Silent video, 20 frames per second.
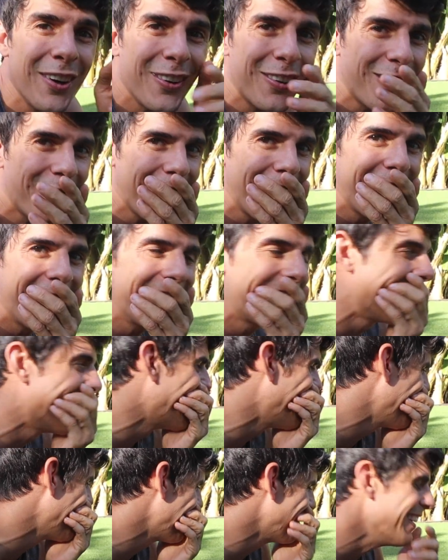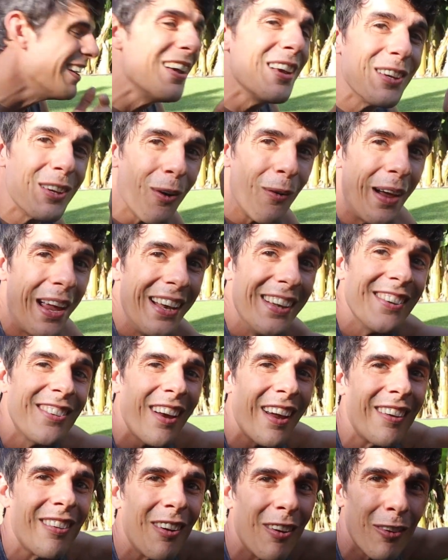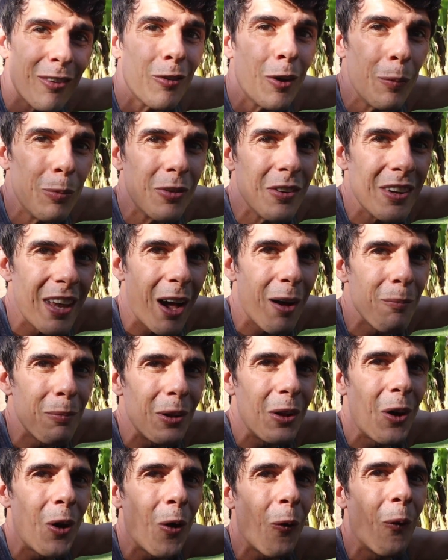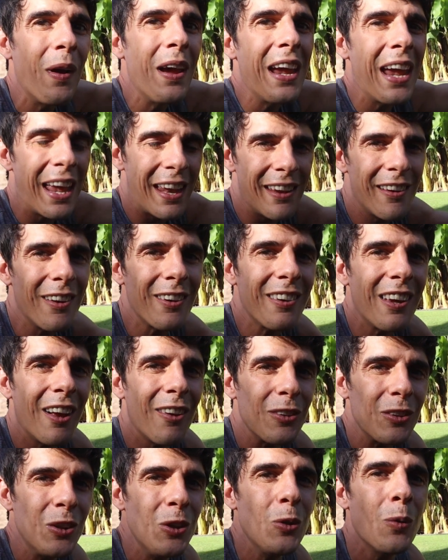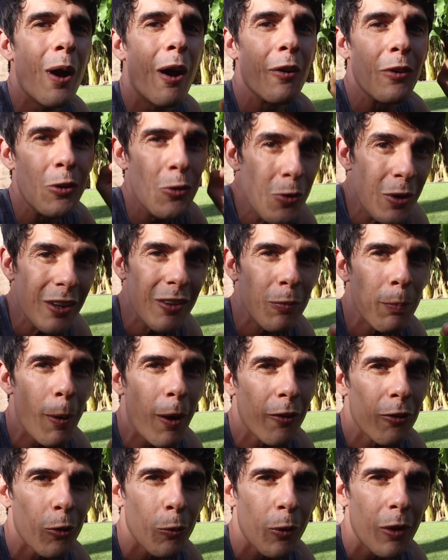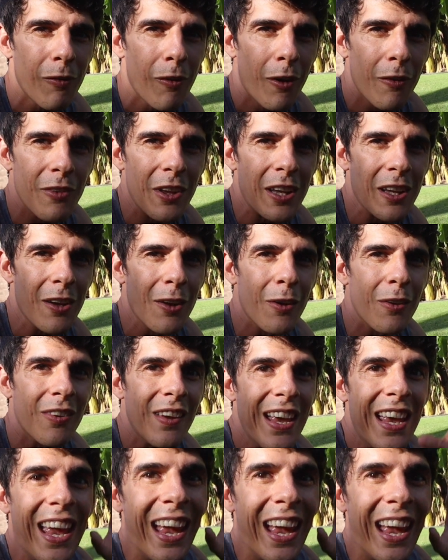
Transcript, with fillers: your shirt. go ahead and check the description down below and it'll tell you how you can sponsor one of our videos